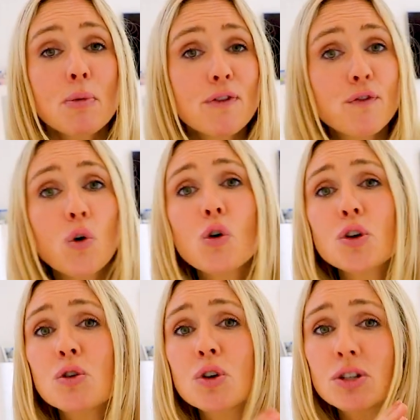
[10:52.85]
before
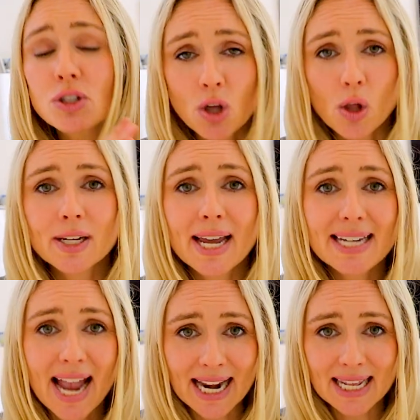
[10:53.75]
you
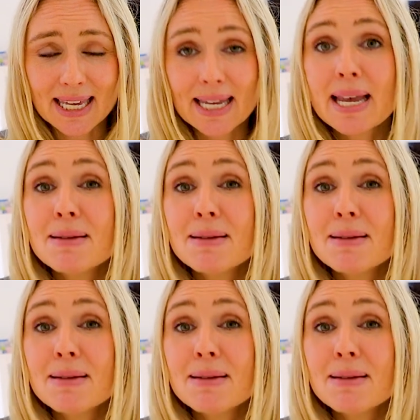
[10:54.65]
consolidate anything,